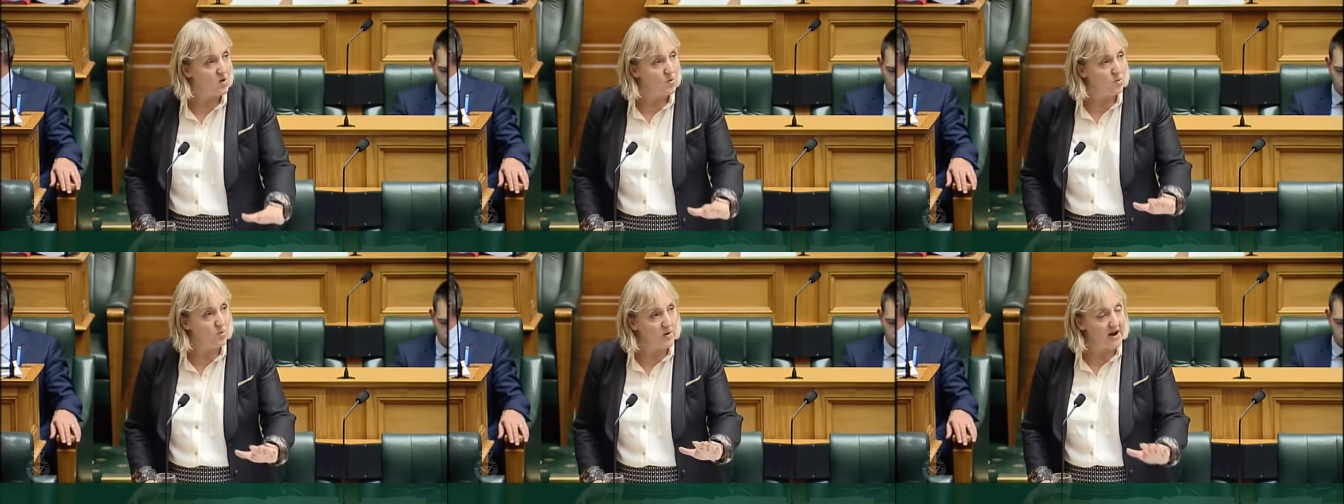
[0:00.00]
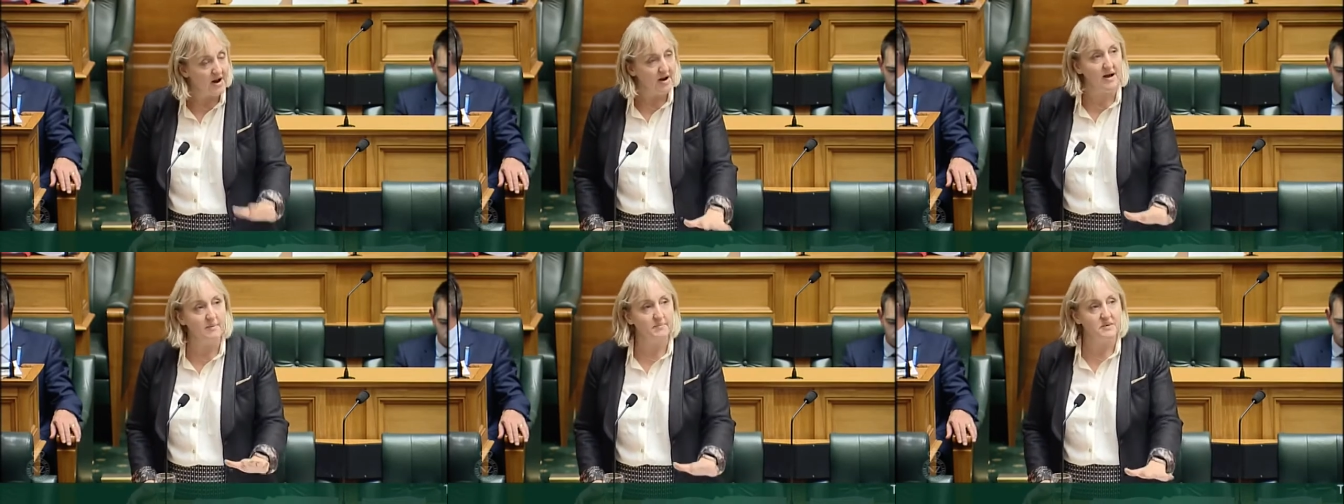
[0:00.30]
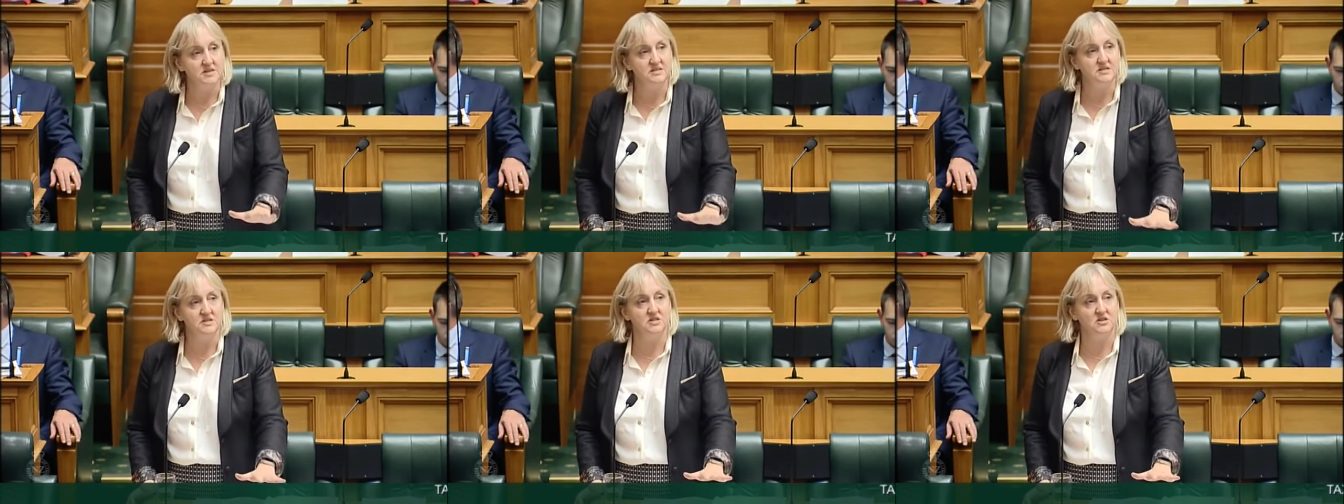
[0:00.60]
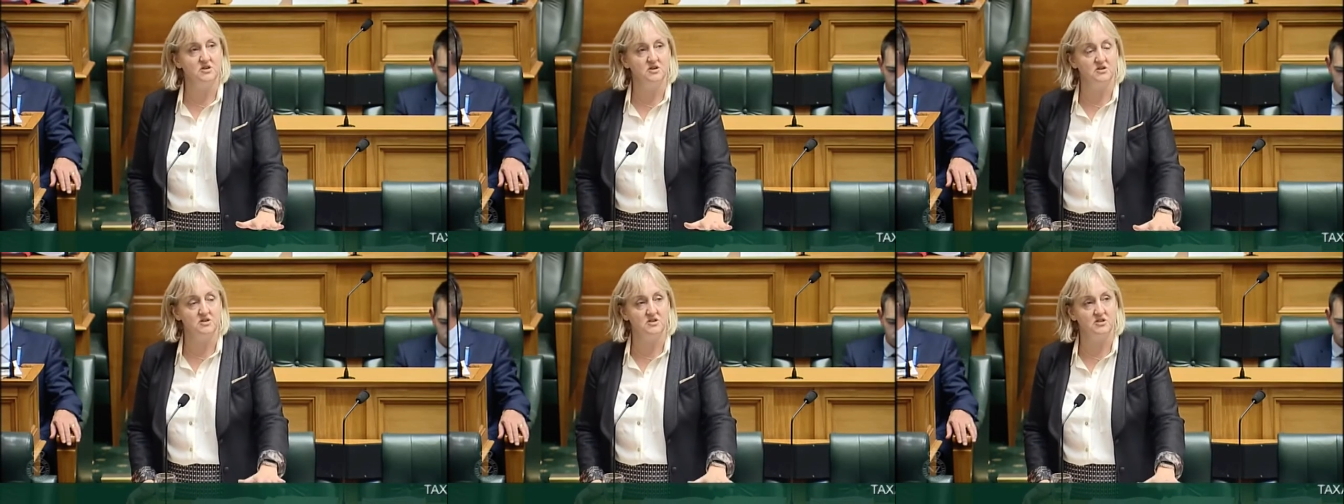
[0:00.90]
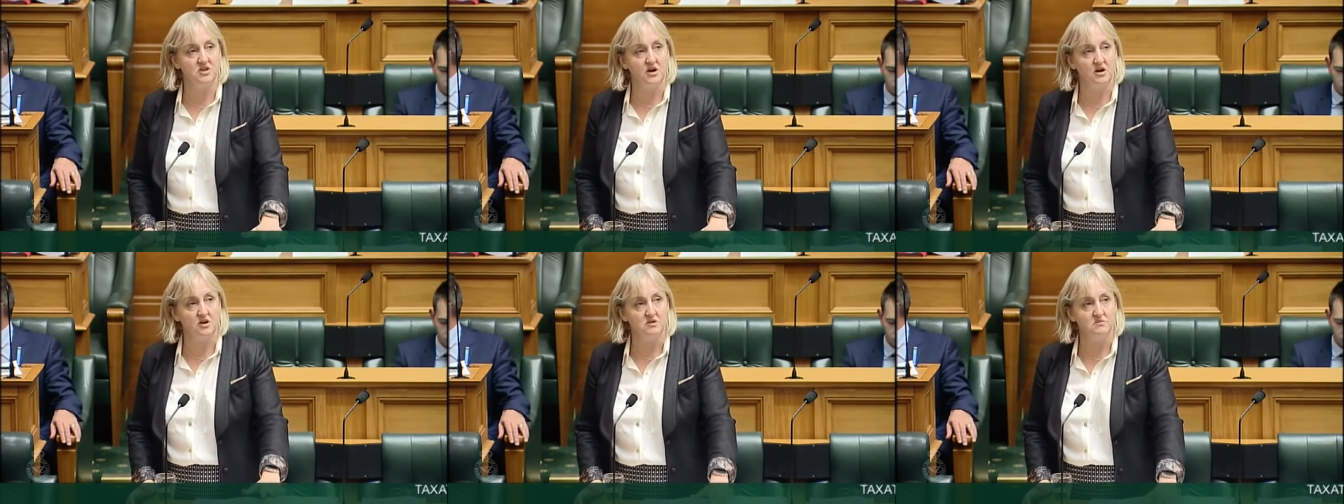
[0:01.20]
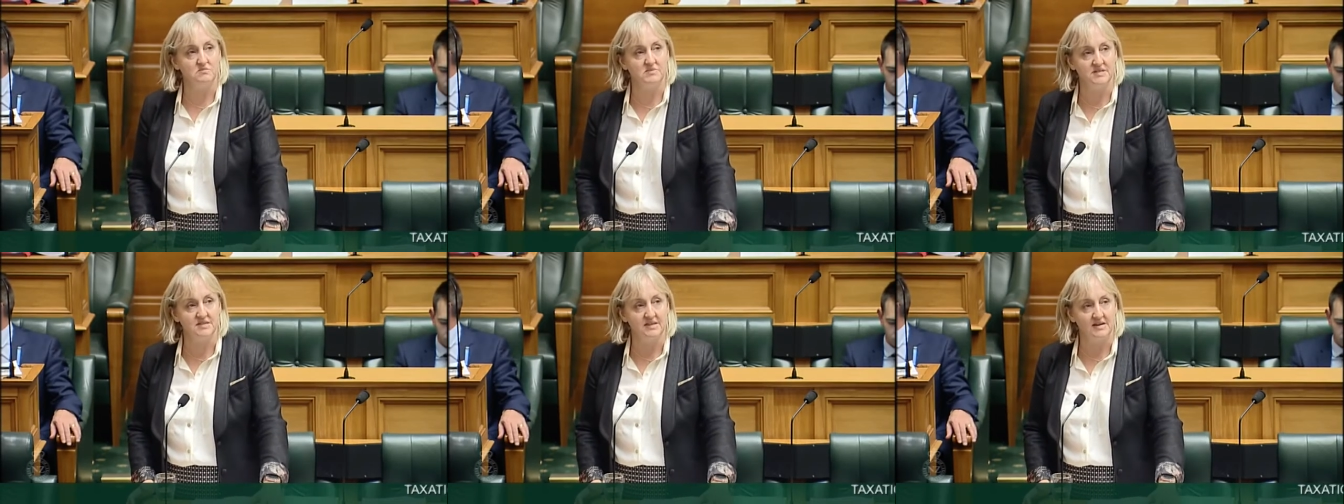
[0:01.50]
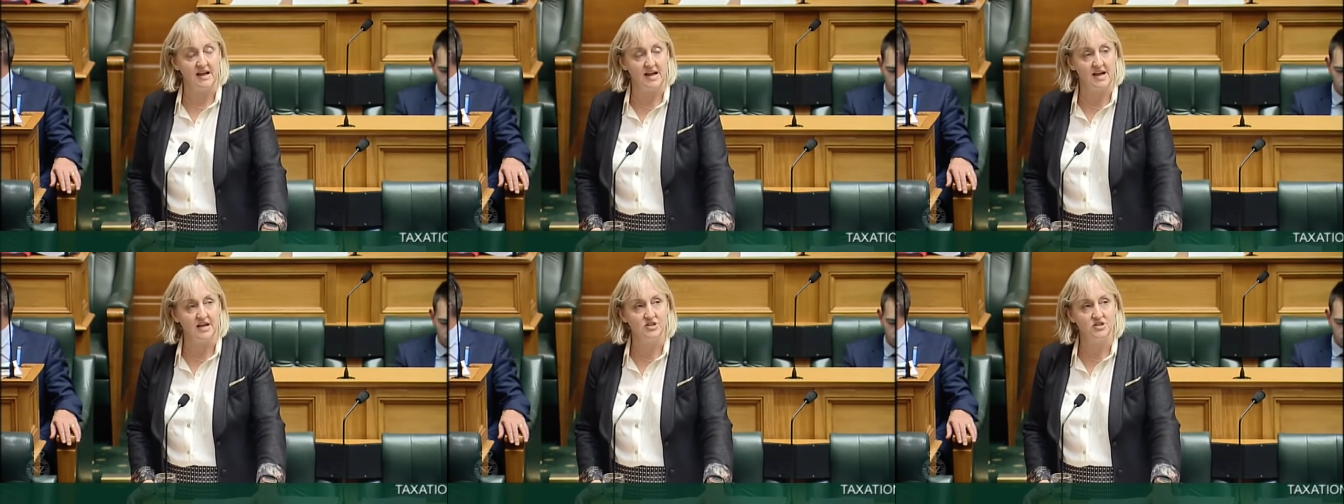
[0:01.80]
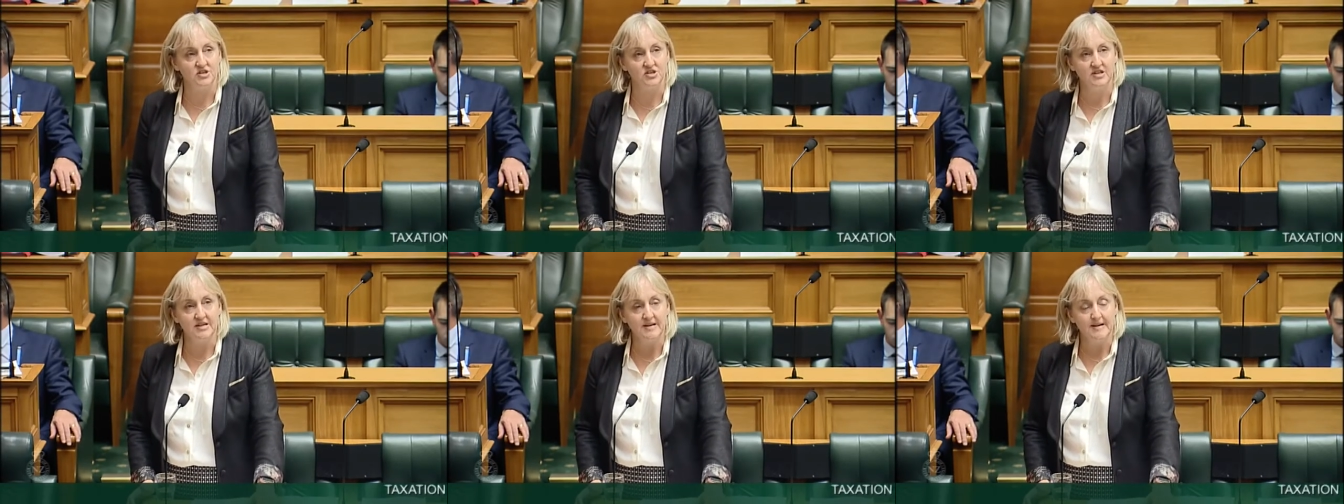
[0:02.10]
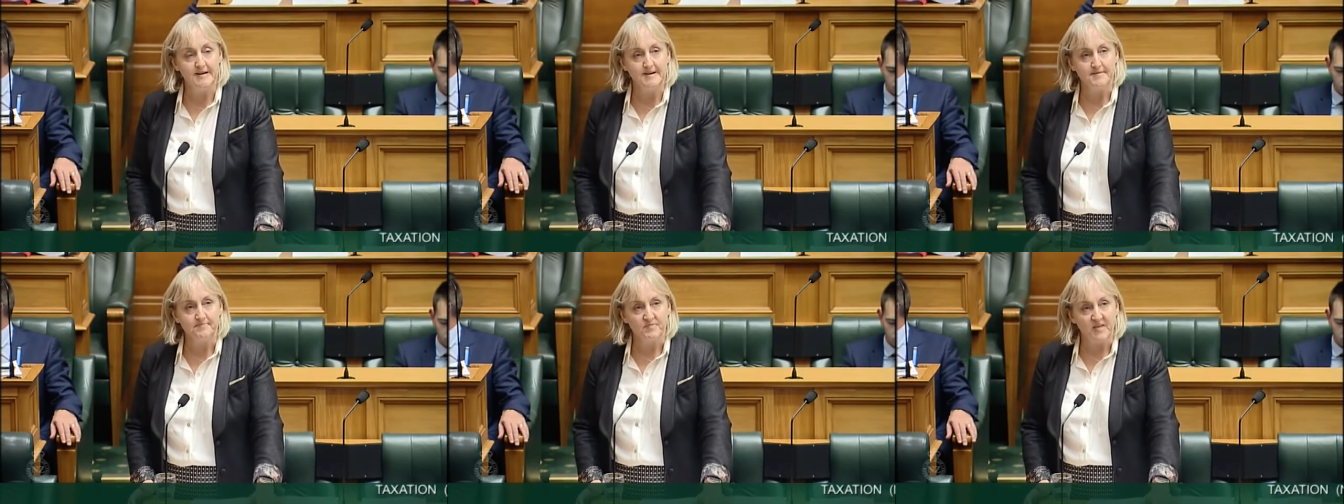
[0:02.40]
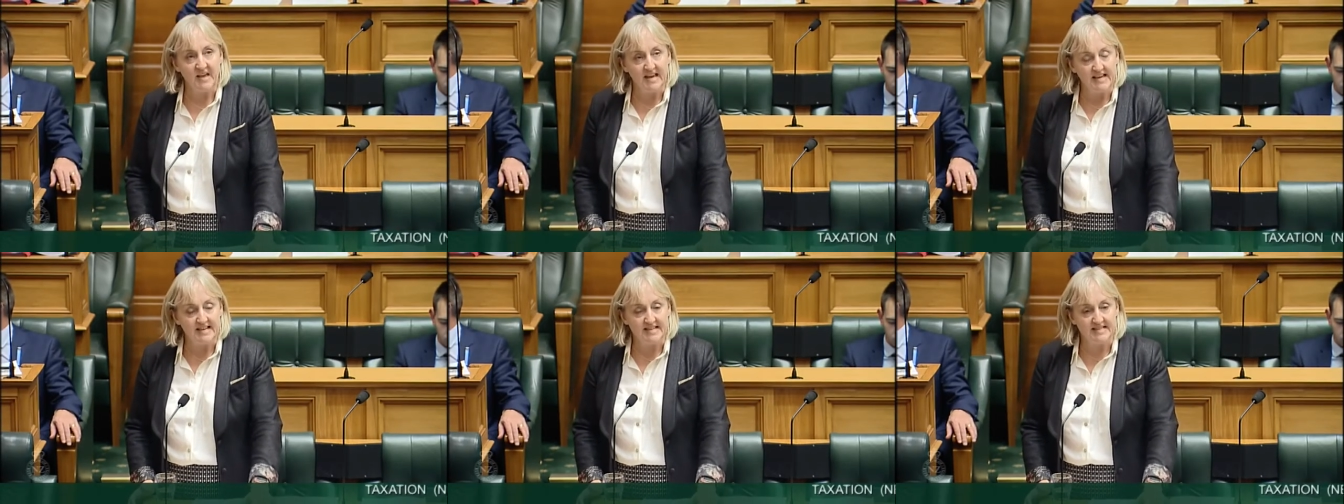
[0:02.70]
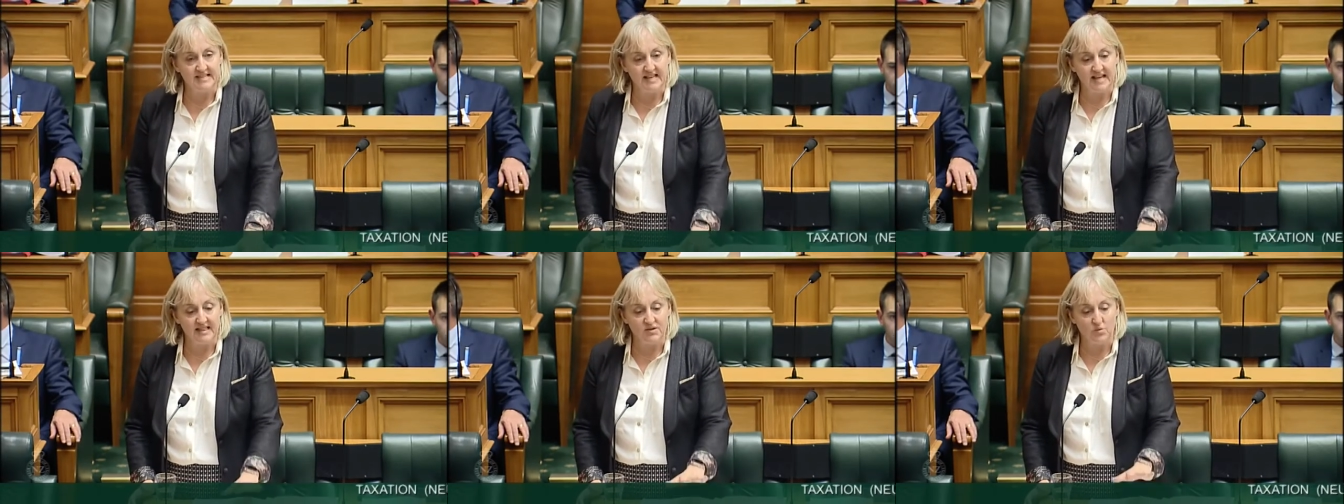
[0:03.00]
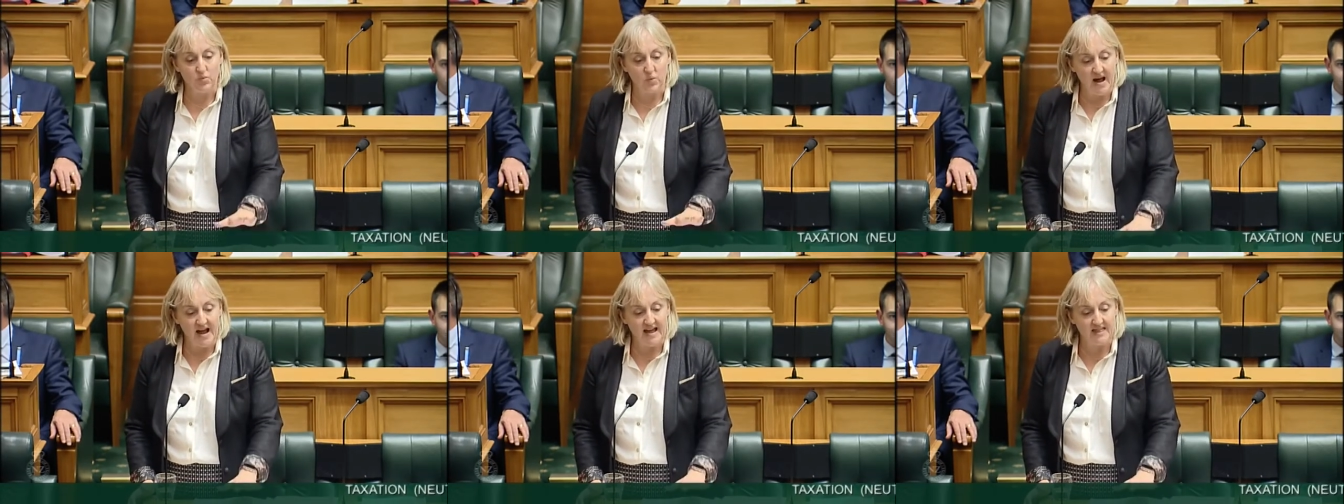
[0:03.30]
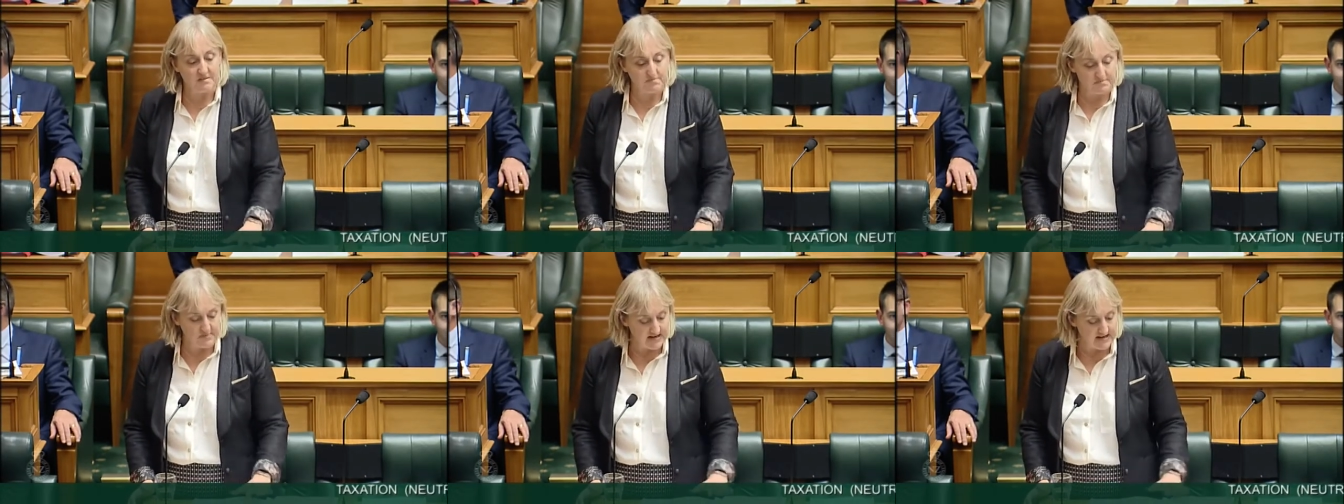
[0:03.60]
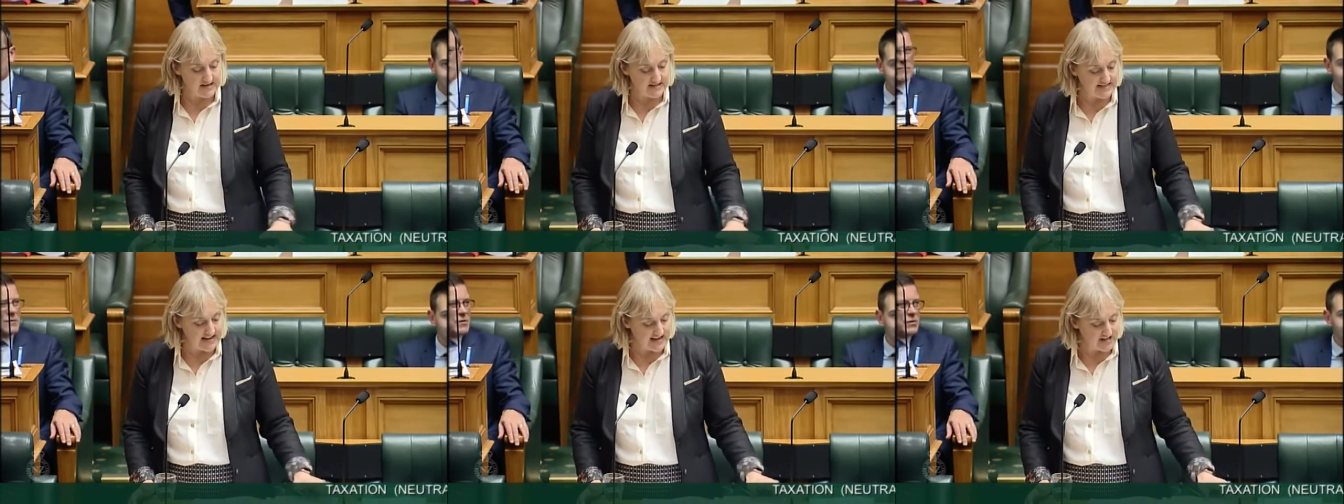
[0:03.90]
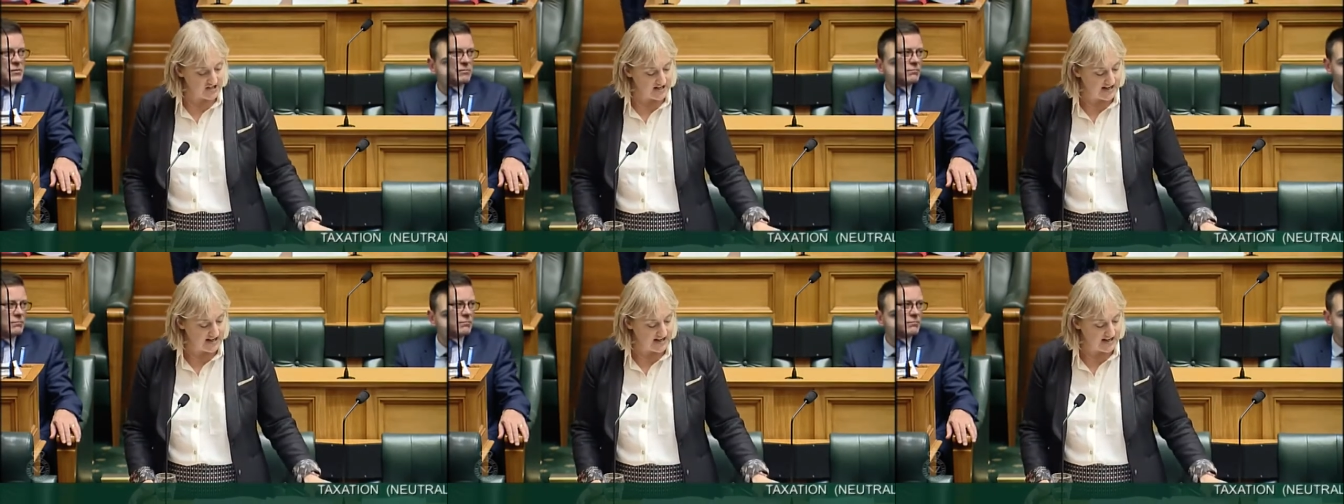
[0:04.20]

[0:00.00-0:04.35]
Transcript: Where I'm concerned, though, Mr Nash, is that the way the bill has actually